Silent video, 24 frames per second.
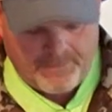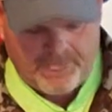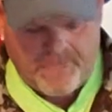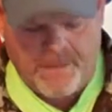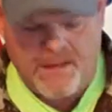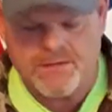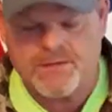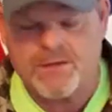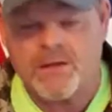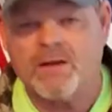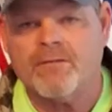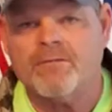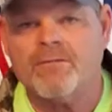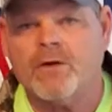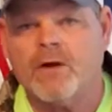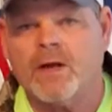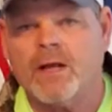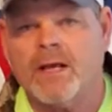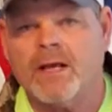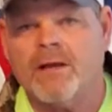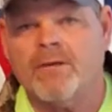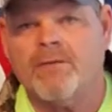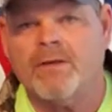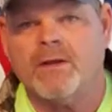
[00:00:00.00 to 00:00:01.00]
it's
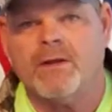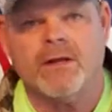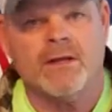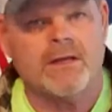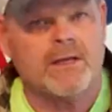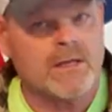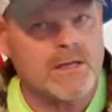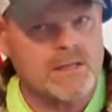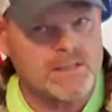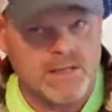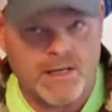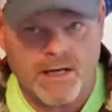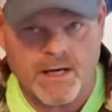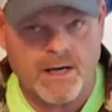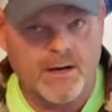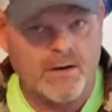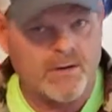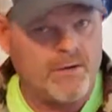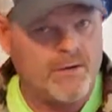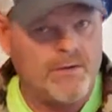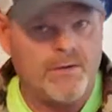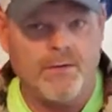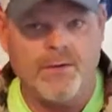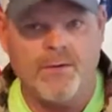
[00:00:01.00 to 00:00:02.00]
unforgiving. It doesn't
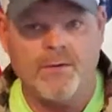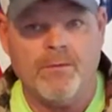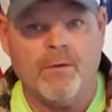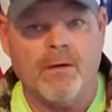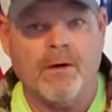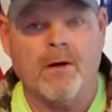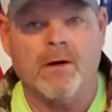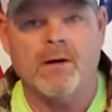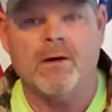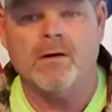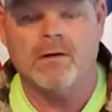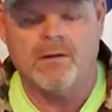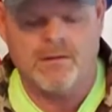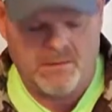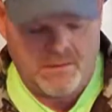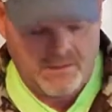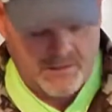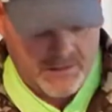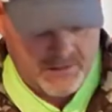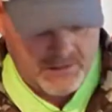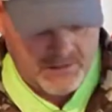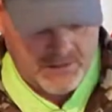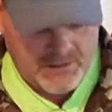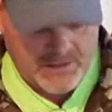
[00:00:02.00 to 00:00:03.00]
care who you are. It
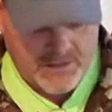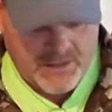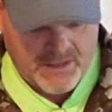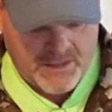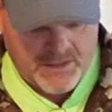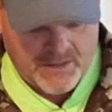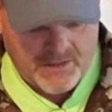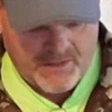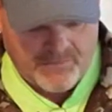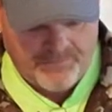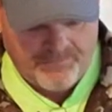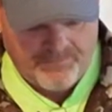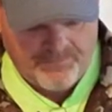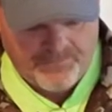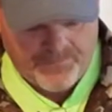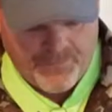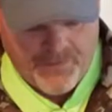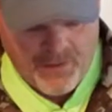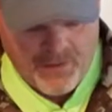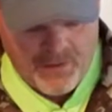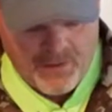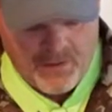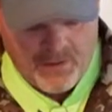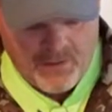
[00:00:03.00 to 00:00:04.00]
doesn't care
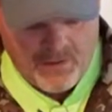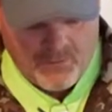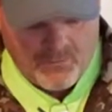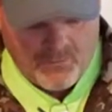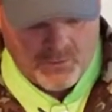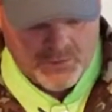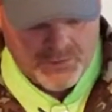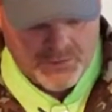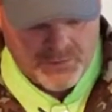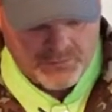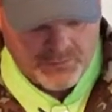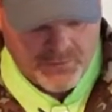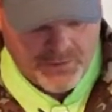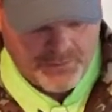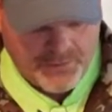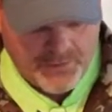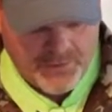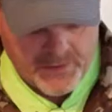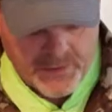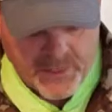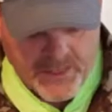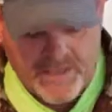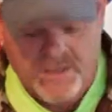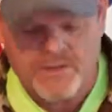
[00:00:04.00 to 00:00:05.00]
what your
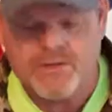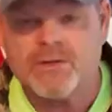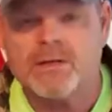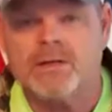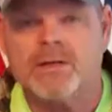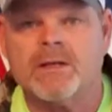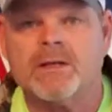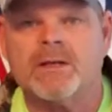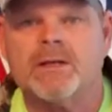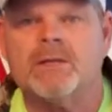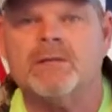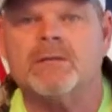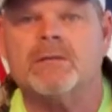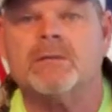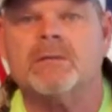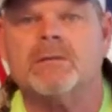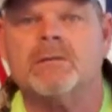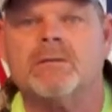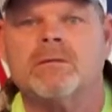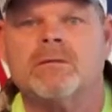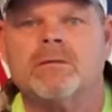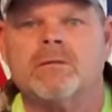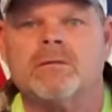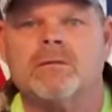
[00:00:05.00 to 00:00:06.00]
reputation is.
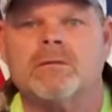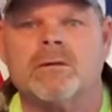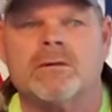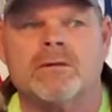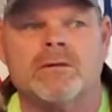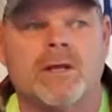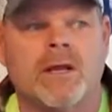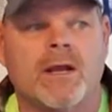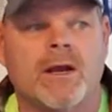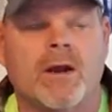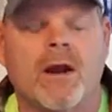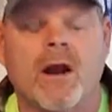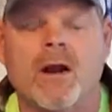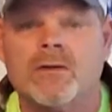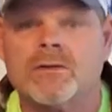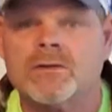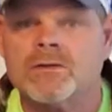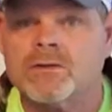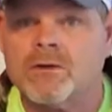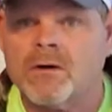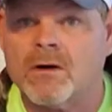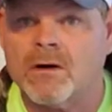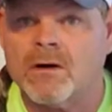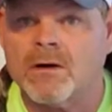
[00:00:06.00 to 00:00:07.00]
It doesn't care how
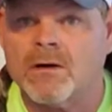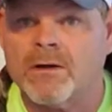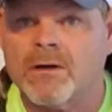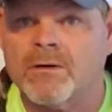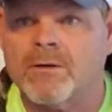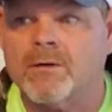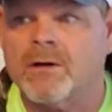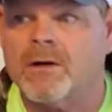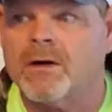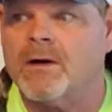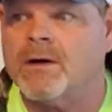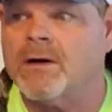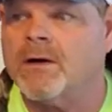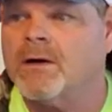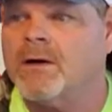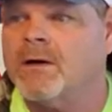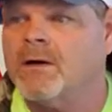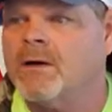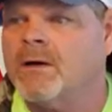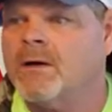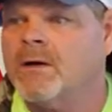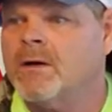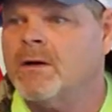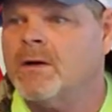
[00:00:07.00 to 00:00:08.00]
strong you are,
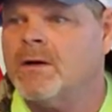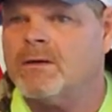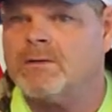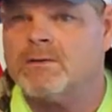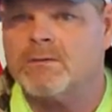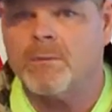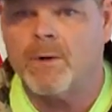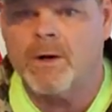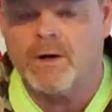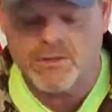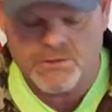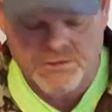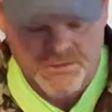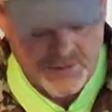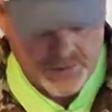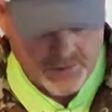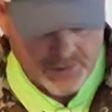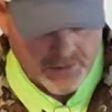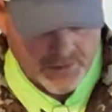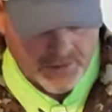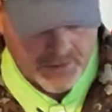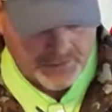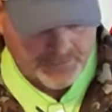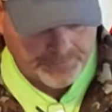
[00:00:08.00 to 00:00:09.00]
how smart
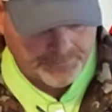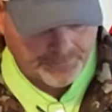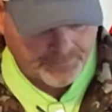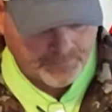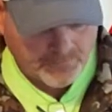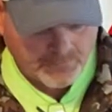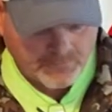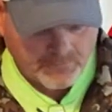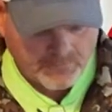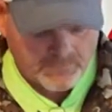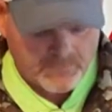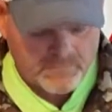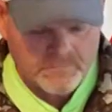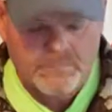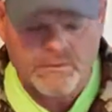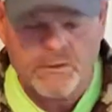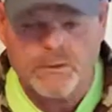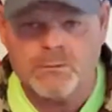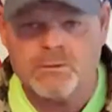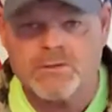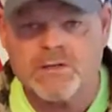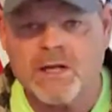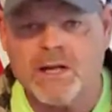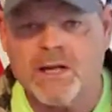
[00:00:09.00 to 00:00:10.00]
you are,
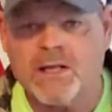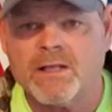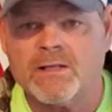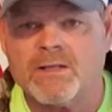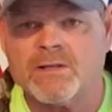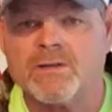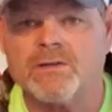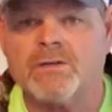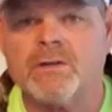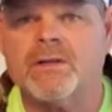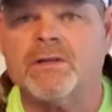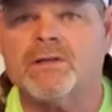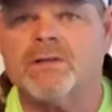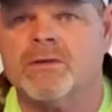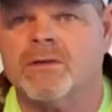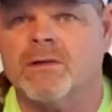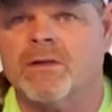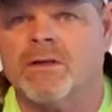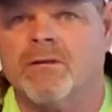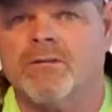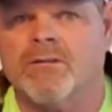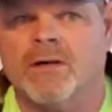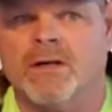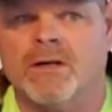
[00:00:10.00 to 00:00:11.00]
what side of the streets you
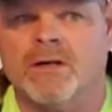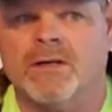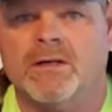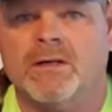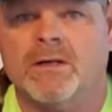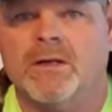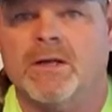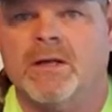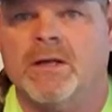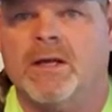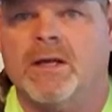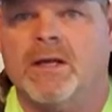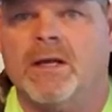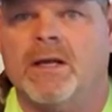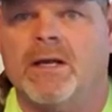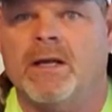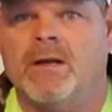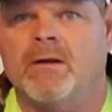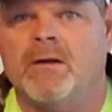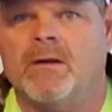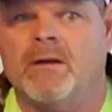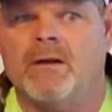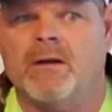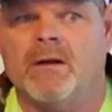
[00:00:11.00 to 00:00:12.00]
live on.
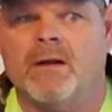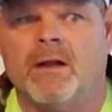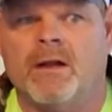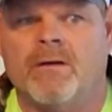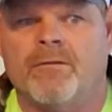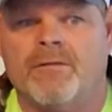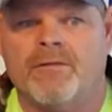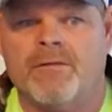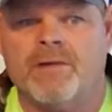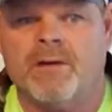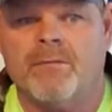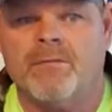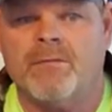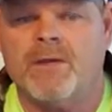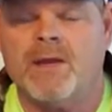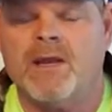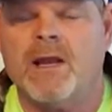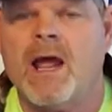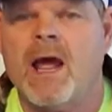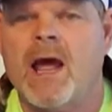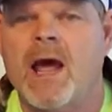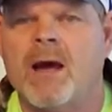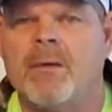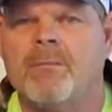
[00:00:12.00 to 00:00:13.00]
If
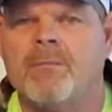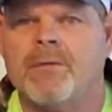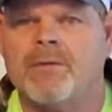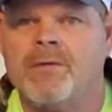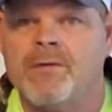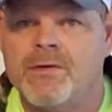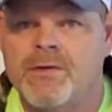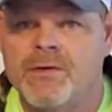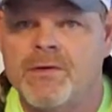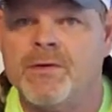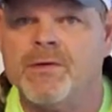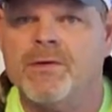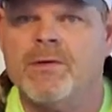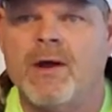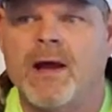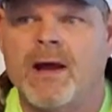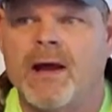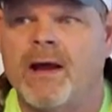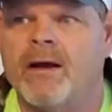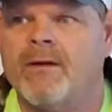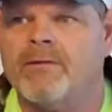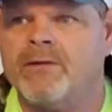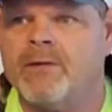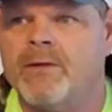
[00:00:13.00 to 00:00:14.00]
something happens, you
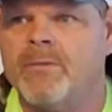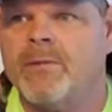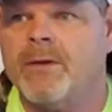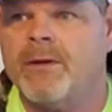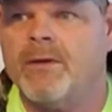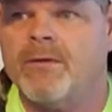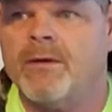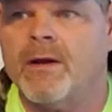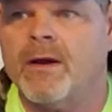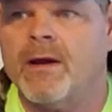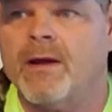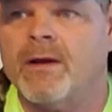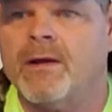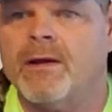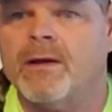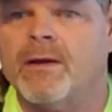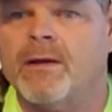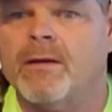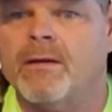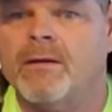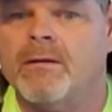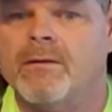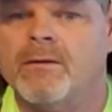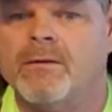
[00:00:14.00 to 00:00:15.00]
have to be
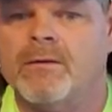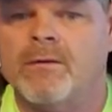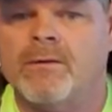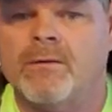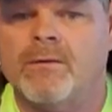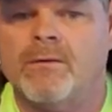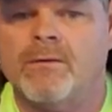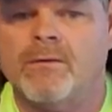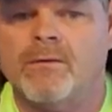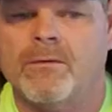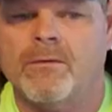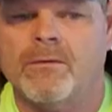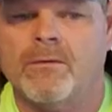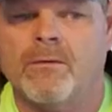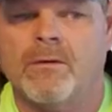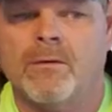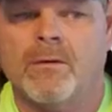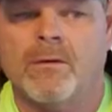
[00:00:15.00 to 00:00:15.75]
ready to